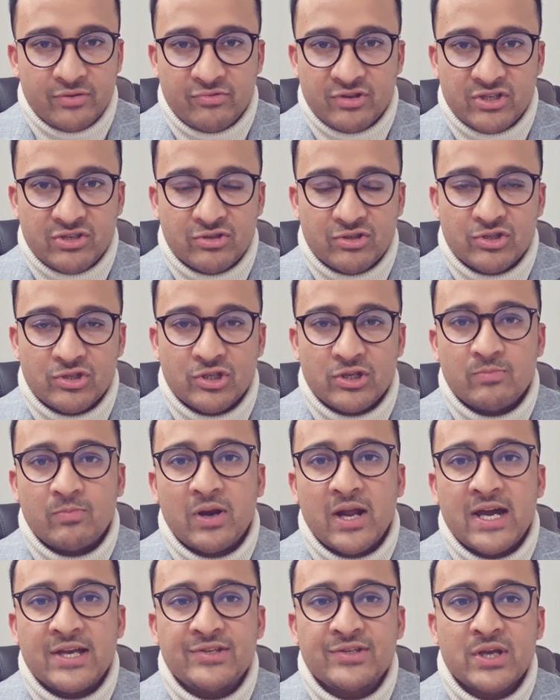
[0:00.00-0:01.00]
restriction in
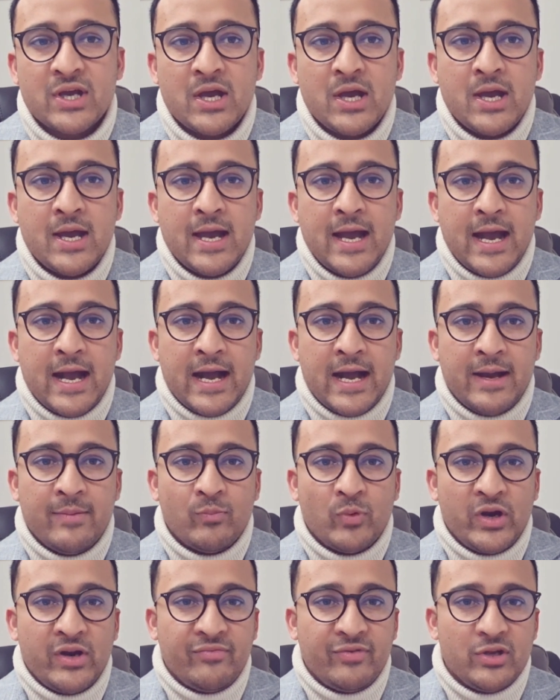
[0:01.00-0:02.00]
place.
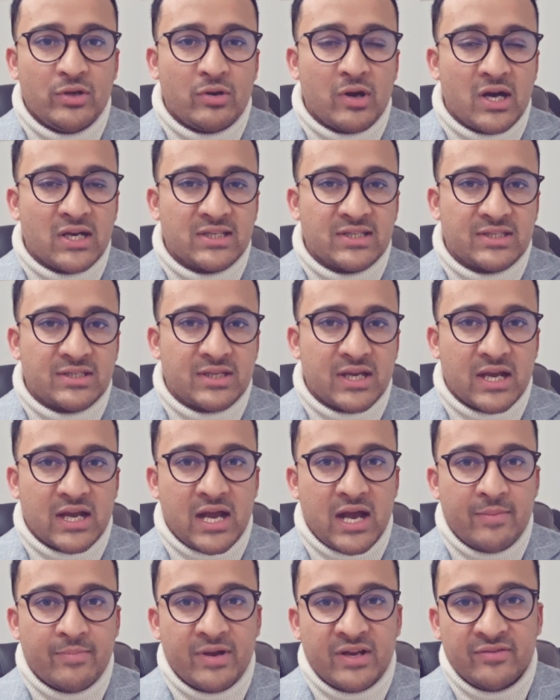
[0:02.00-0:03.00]
Whenever you guys
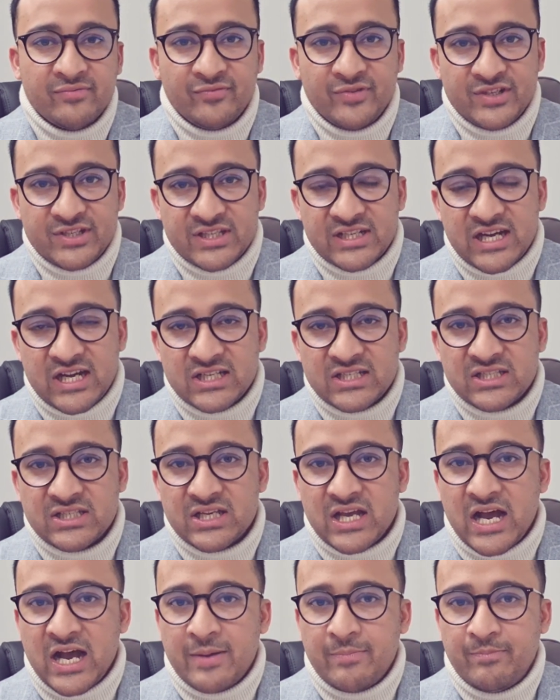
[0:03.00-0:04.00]
come and visit
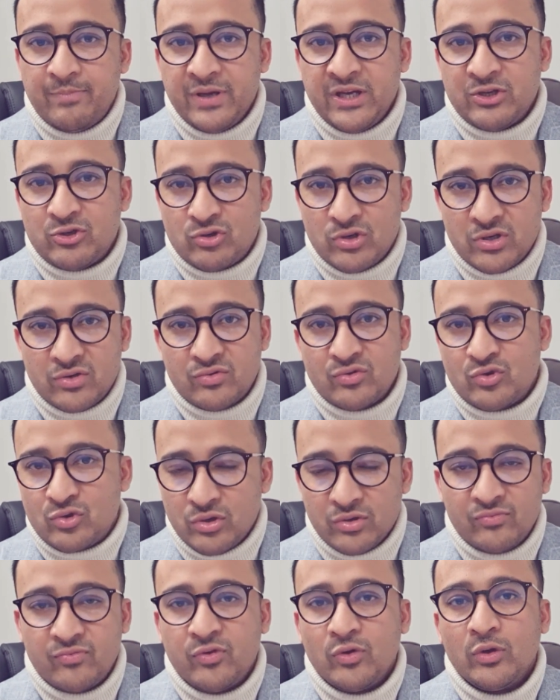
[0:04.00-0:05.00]
us, be
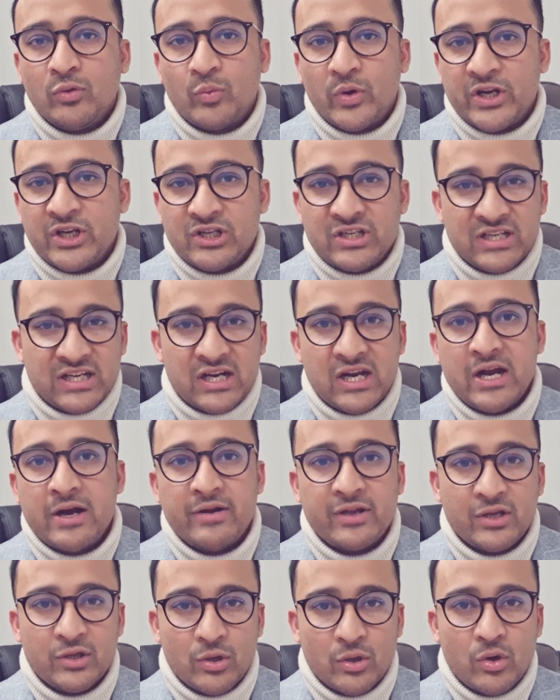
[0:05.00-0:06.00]
truthful when you're
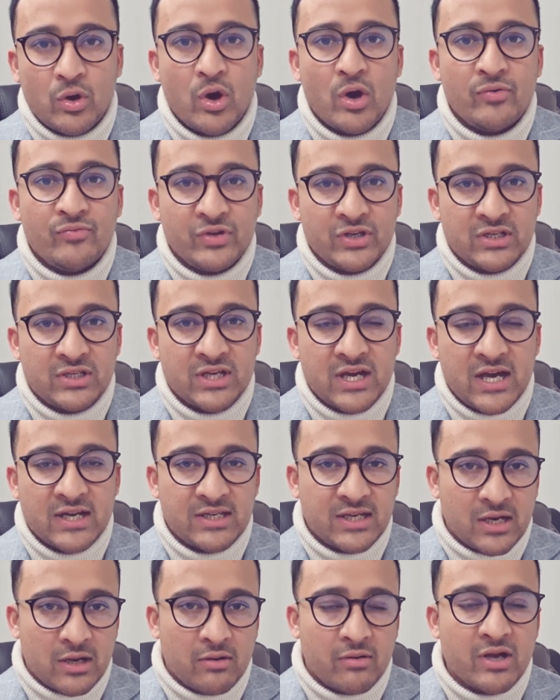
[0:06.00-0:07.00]
declaring your COVID
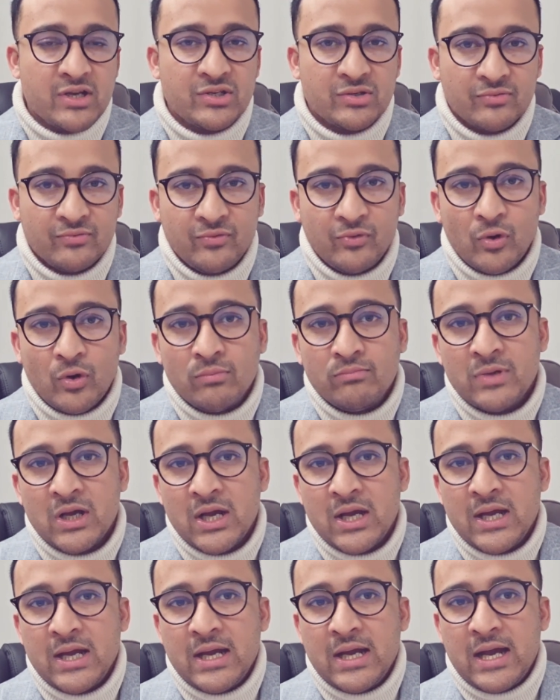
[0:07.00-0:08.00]
declaration form.
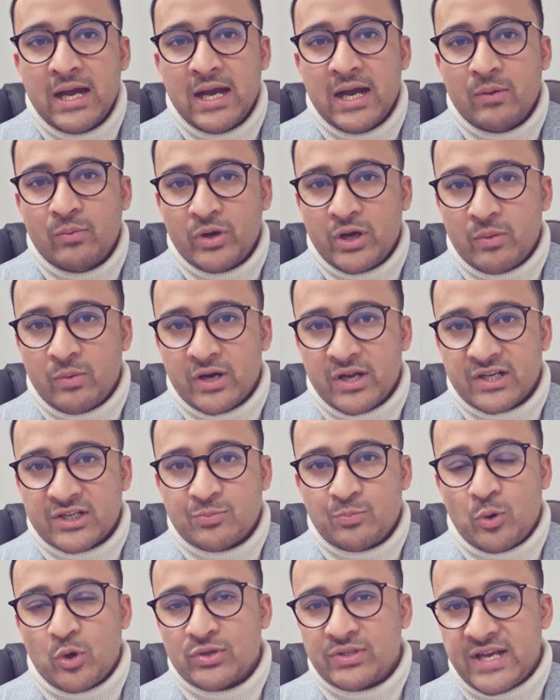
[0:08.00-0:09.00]
We don't want to
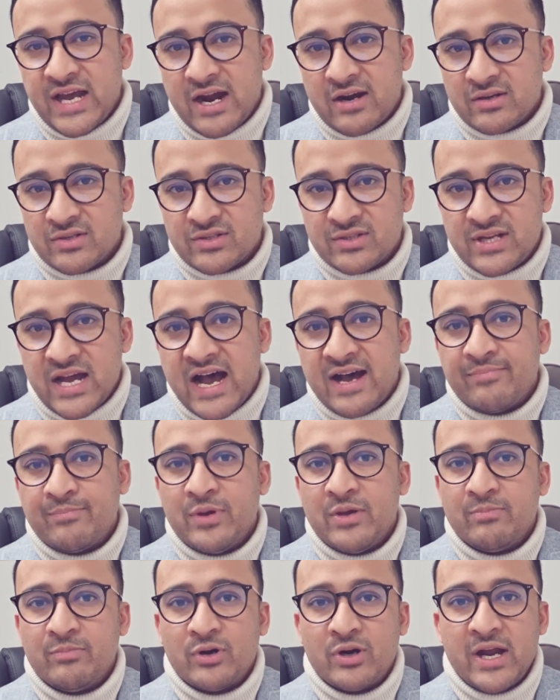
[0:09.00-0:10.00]
expose our staff
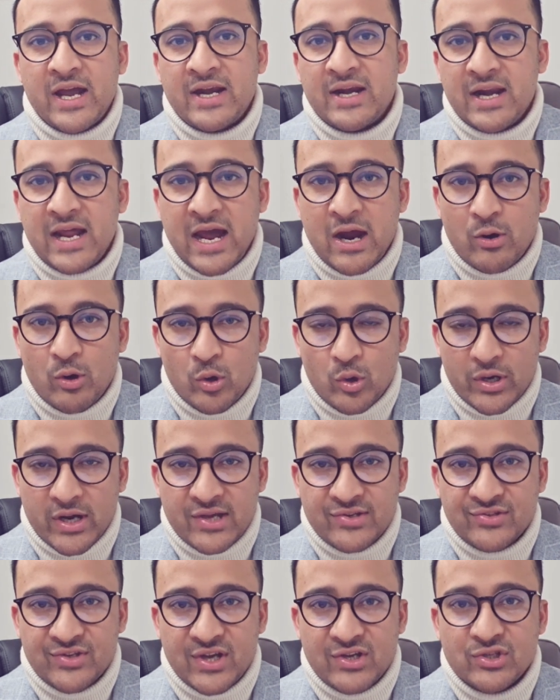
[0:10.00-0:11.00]
member and our
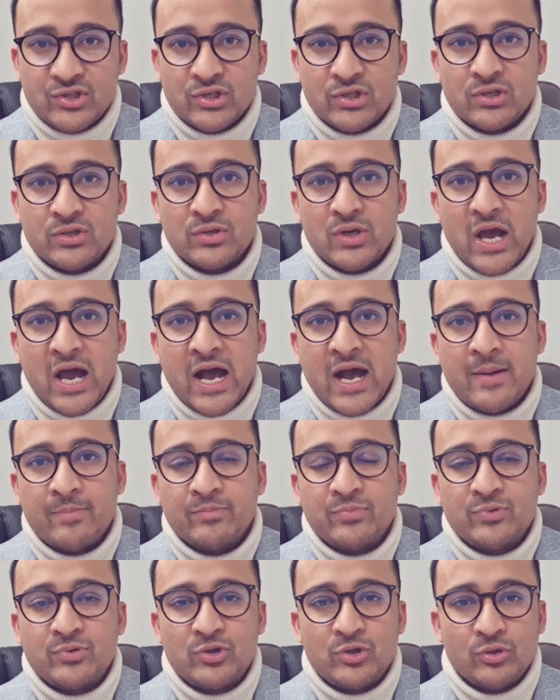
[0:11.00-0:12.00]
organization
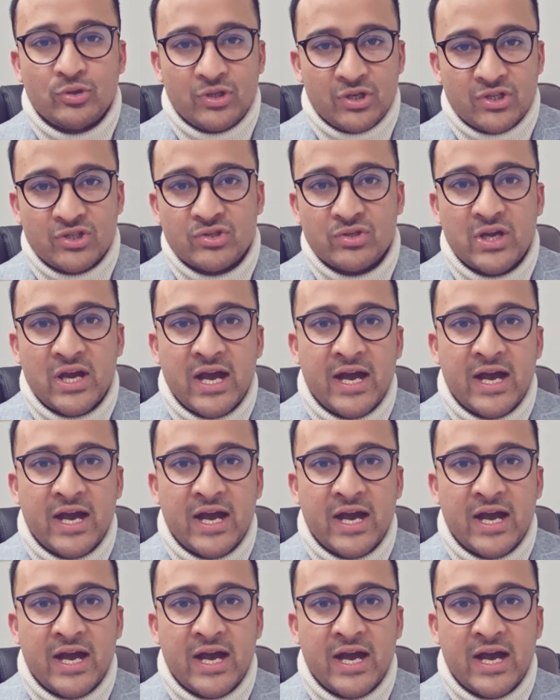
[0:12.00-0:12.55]
to this